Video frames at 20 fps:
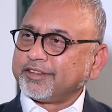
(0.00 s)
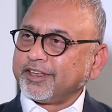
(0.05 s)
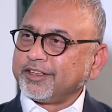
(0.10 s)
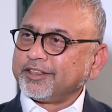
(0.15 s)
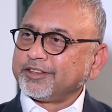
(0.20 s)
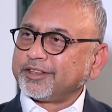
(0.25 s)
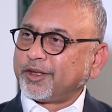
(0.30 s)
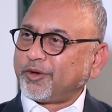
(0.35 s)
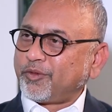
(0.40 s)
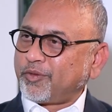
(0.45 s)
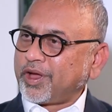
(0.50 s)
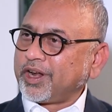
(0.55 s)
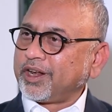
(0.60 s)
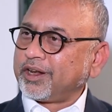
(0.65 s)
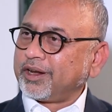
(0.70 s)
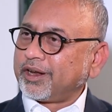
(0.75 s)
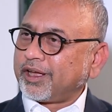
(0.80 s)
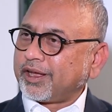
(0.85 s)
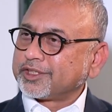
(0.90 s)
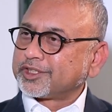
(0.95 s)
think the
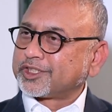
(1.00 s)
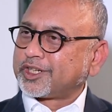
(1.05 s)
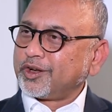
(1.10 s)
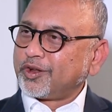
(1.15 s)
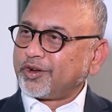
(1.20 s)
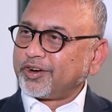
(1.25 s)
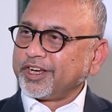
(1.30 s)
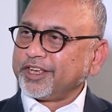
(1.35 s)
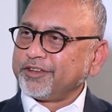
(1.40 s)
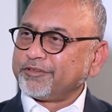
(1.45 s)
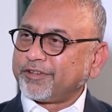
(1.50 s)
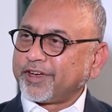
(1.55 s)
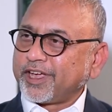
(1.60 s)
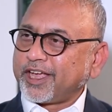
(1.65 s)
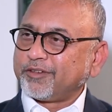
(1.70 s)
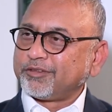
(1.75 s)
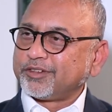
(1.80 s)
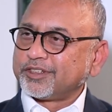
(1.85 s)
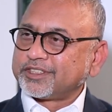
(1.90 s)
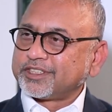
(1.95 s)
one last glory, if I
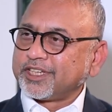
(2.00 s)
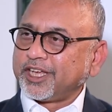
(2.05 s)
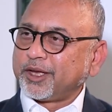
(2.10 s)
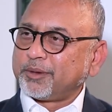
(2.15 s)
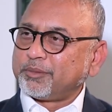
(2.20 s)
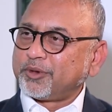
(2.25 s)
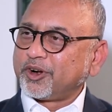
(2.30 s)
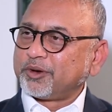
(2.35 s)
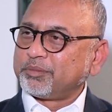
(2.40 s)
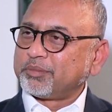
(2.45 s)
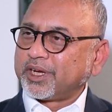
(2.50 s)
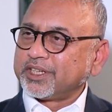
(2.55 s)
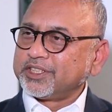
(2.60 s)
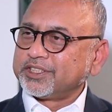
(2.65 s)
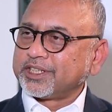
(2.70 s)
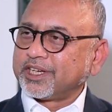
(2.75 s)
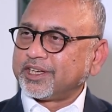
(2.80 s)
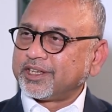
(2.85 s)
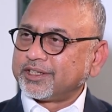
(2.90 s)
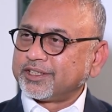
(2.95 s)
have to say about
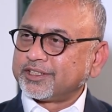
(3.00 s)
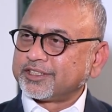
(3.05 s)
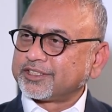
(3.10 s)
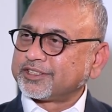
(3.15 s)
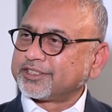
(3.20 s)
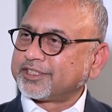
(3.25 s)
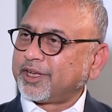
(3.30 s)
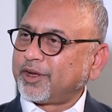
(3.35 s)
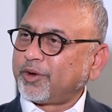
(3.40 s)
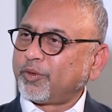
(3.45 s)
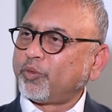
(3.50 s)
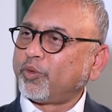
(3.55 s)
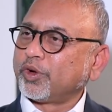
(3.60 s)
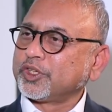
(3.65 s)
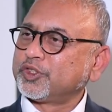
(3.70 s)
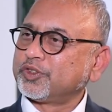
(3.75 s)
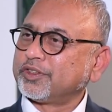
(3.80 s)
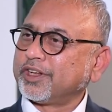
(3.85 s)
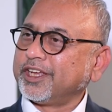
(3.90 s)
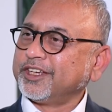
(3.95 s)
Mindshare, is
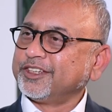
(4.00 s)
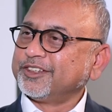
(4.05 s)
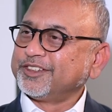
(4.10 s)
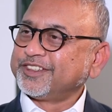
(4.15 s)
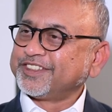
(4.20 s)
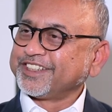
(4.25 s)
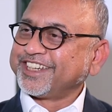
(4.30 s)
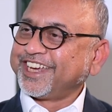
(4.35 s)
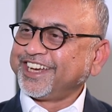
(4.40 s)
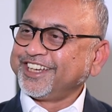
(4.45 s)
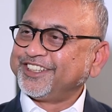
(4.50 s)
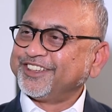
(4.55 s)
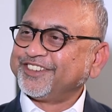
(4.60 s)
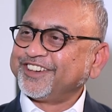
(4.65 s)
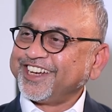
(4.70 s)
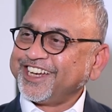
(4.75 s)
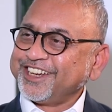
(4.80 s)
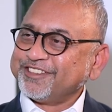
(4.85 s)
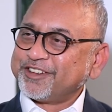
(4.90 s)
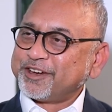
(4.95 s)
what should I do to get
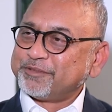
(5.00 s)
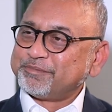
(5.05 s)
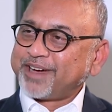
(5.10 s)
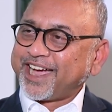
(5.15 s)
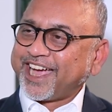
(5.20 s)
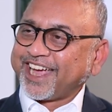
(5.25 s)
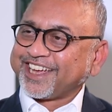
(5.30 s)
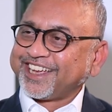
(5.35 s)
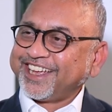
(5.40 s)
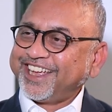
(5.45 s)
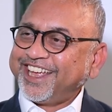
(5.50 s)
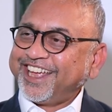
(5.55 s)
Unilever back?